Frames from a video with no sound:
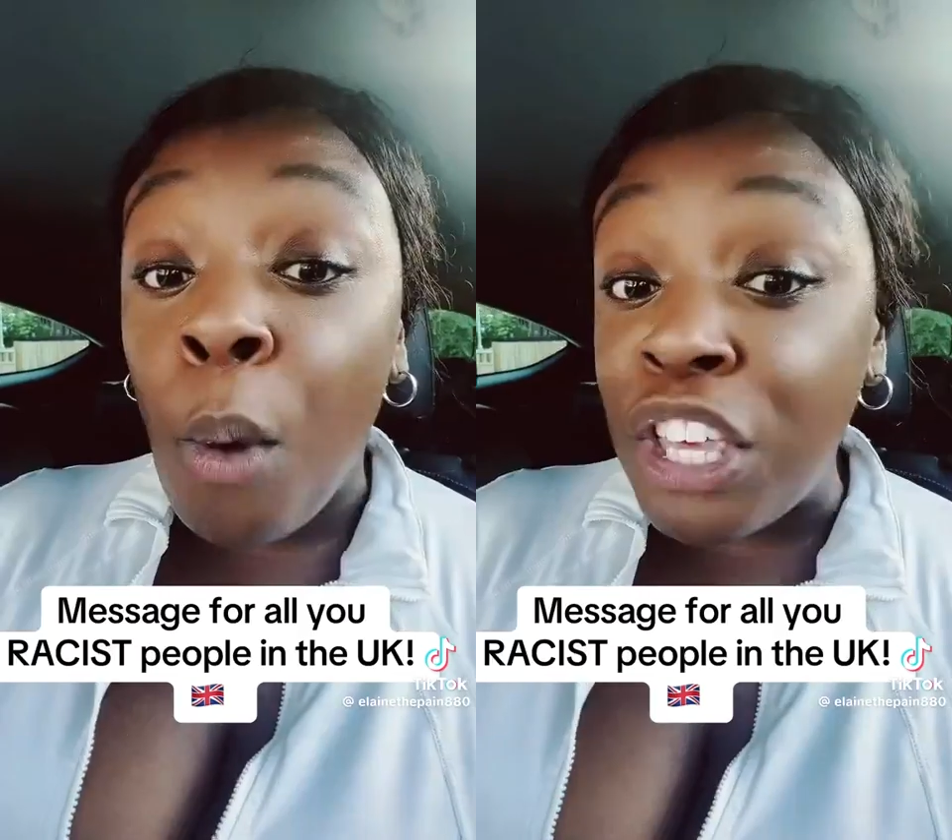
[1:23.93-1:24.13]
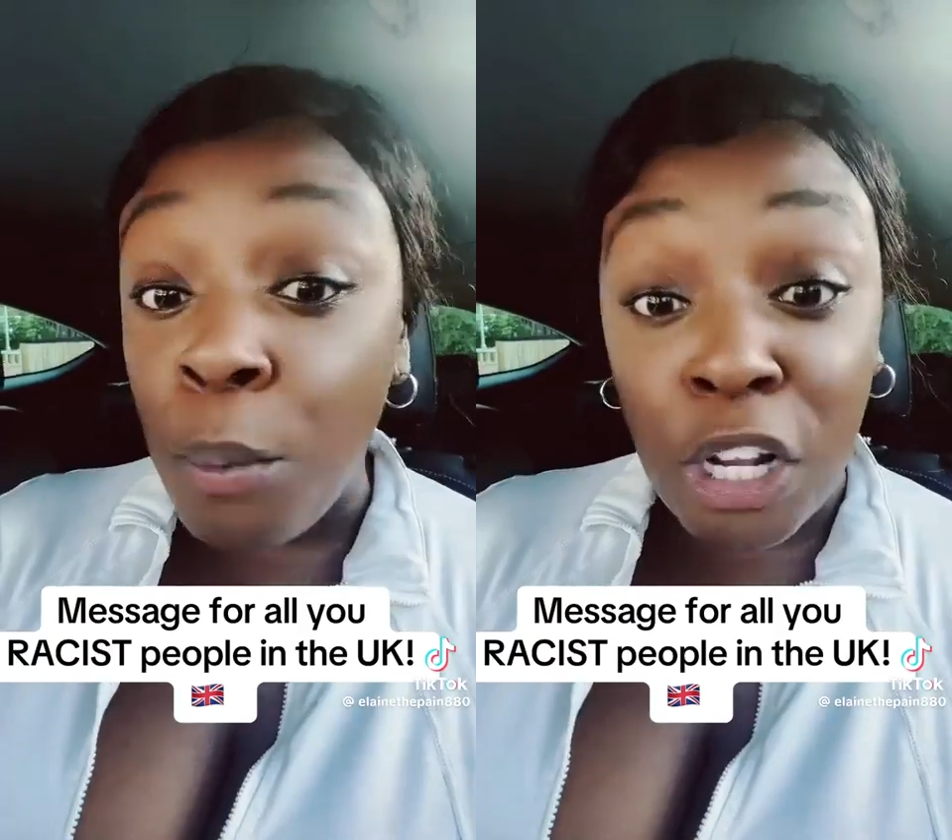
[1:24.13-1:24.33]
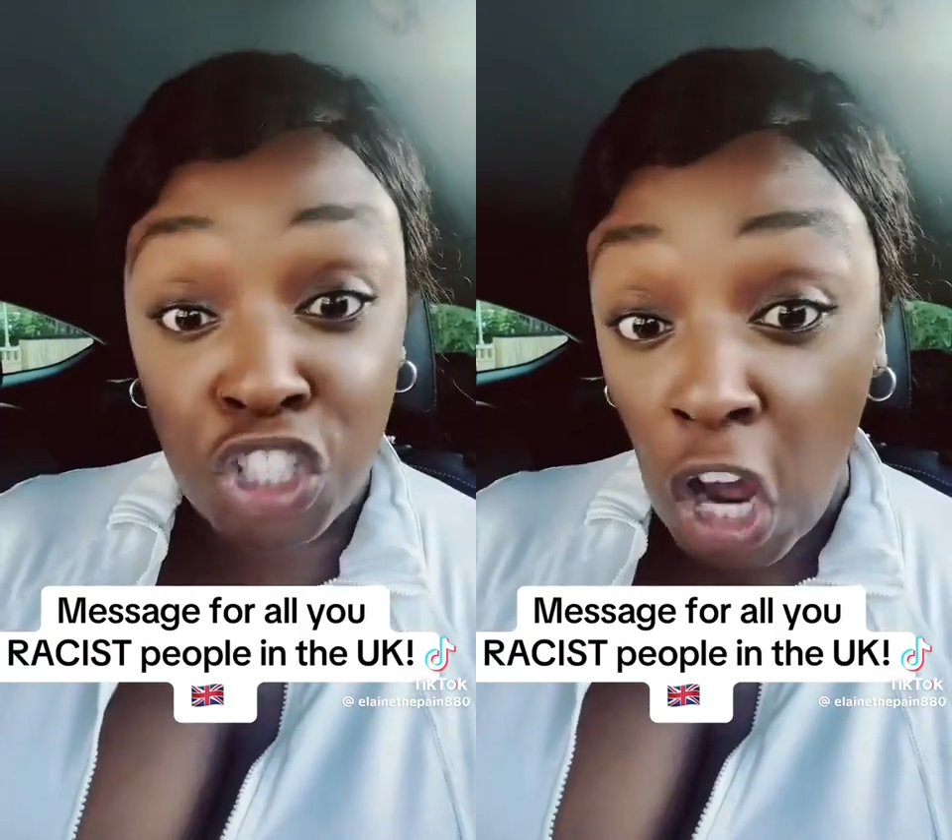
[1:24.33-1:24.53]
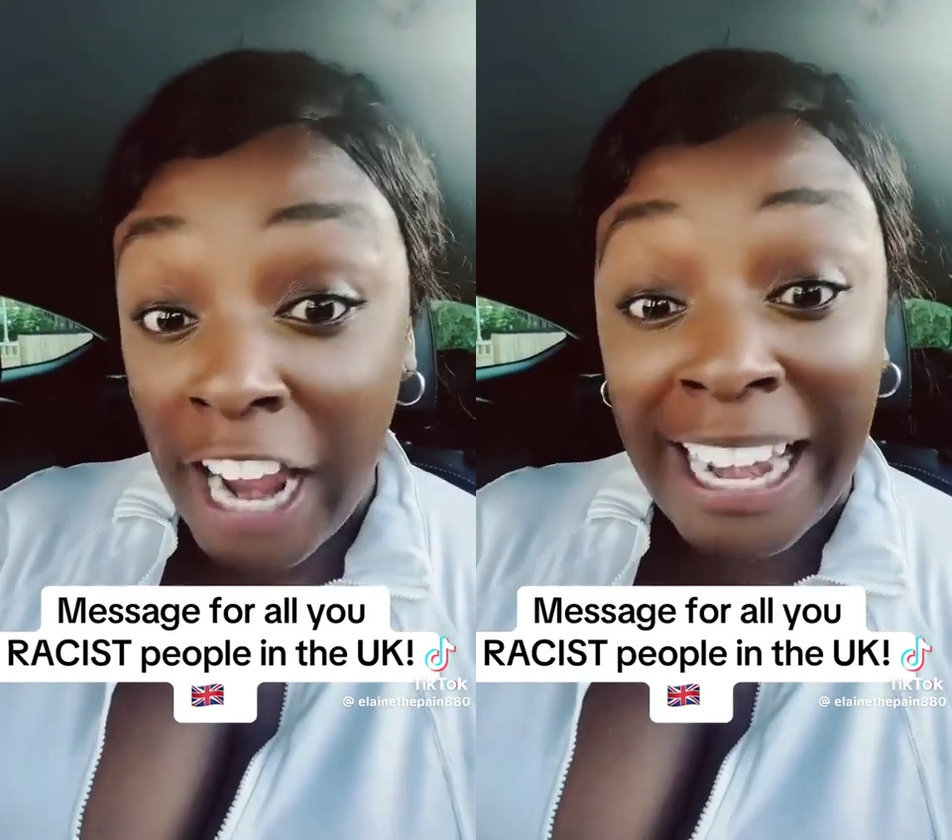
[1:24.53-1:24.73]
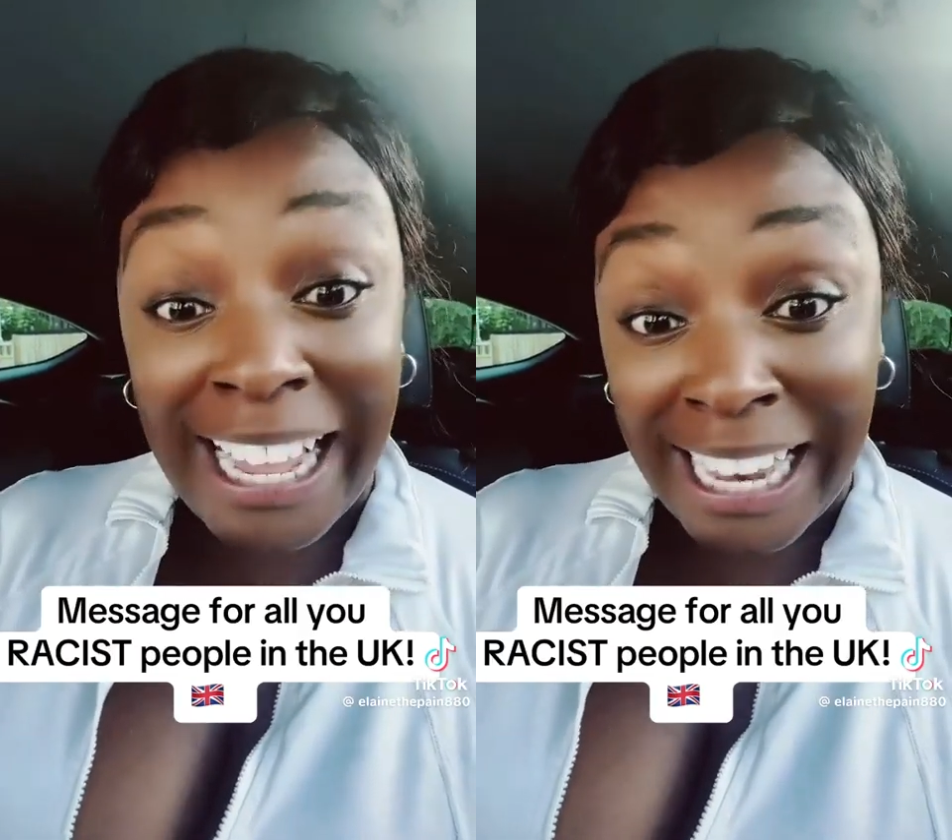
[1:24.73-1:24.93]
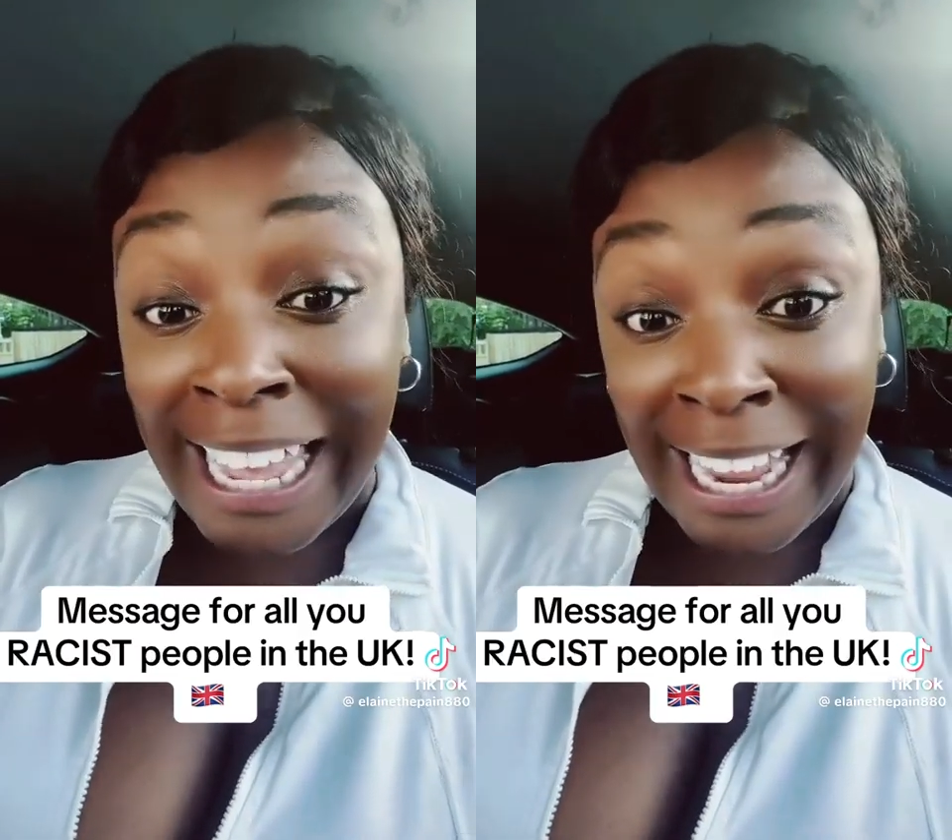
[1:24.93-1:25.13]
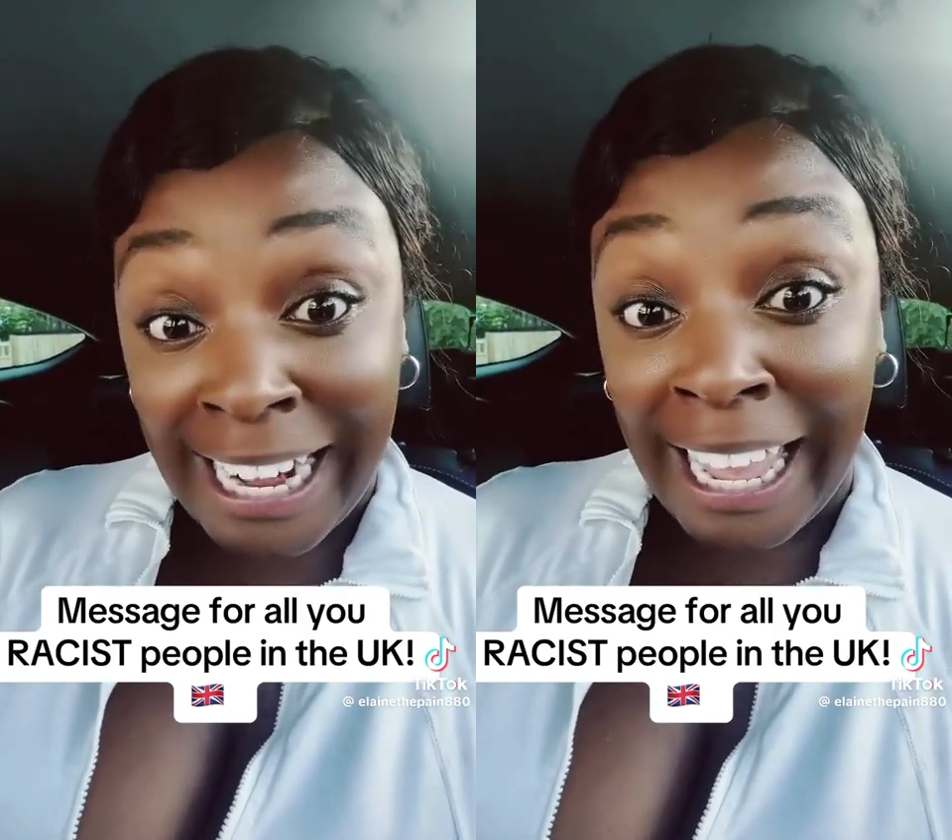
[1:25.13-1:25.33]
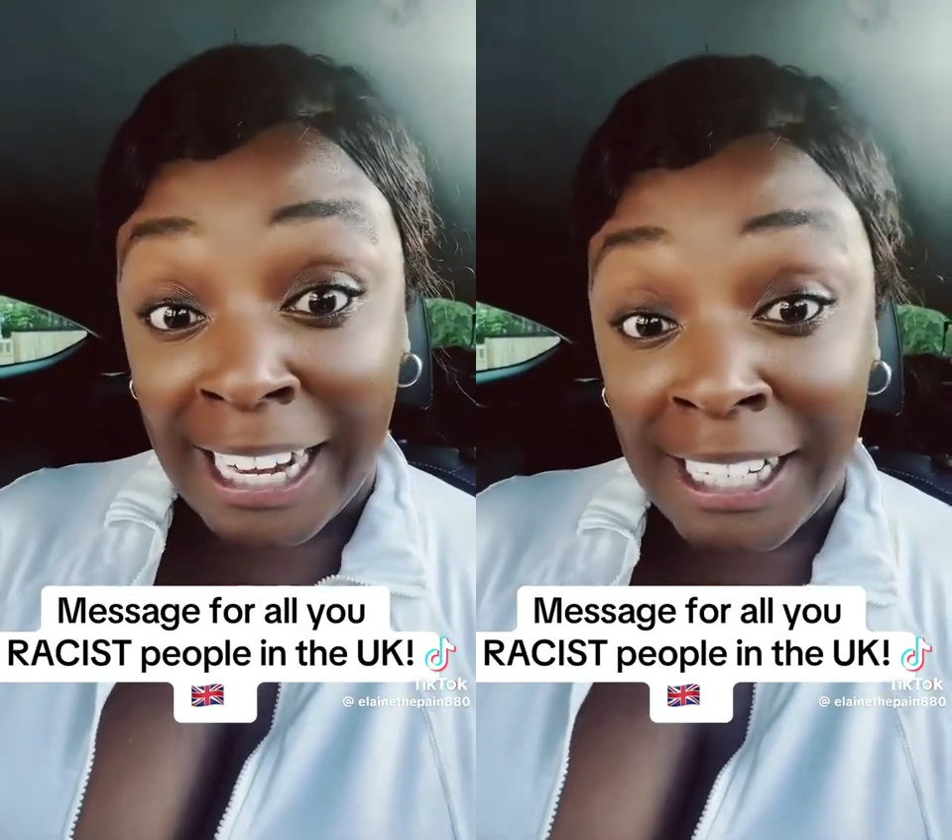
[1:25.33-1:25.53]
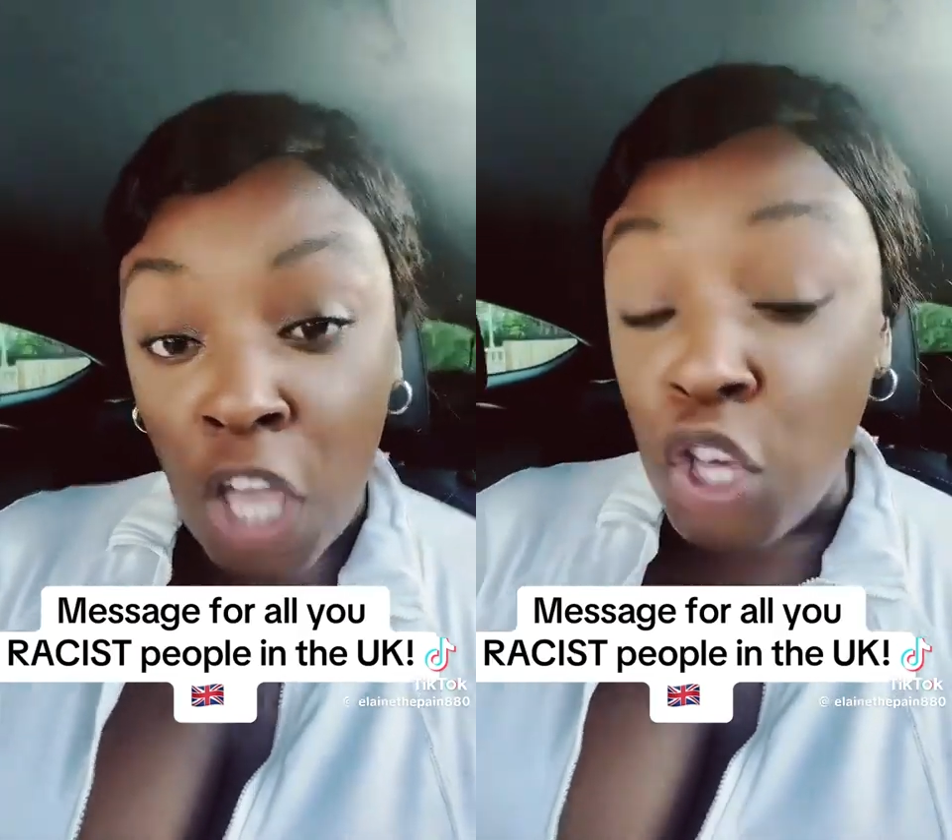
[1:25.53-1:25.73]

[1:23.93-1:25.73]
What, you want toilet cleaning?